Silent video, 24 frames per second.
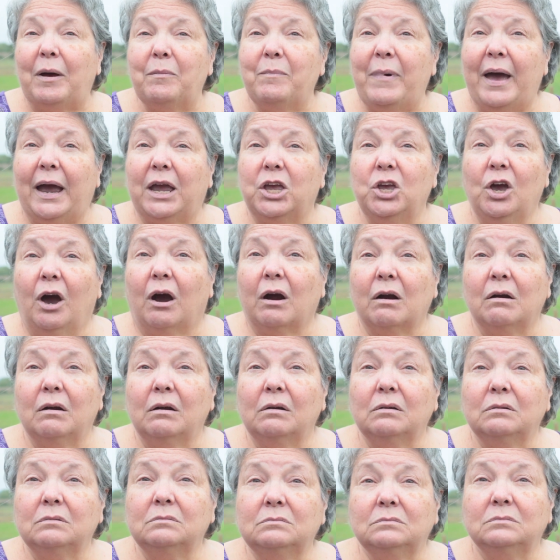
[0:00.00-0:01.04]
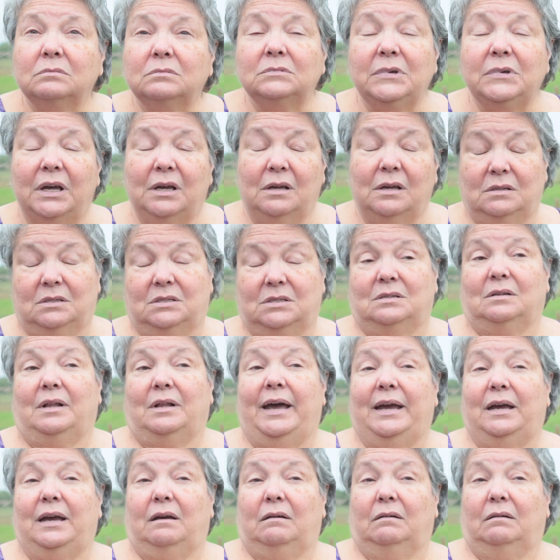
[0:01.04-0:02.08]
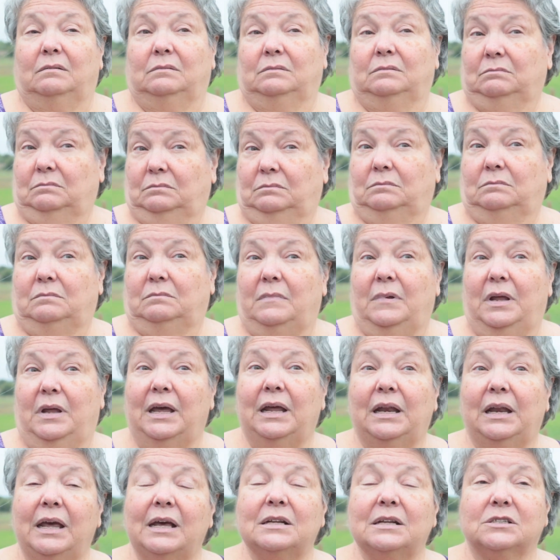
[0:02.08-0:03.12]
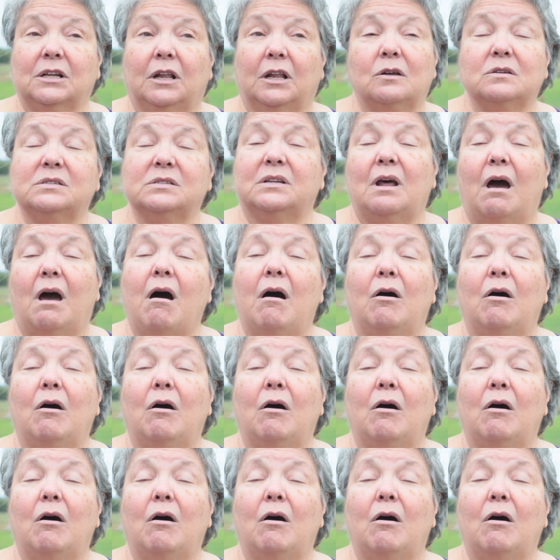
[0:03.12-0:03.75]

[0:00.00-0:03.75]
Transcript: my backyard, it's like, it hits close to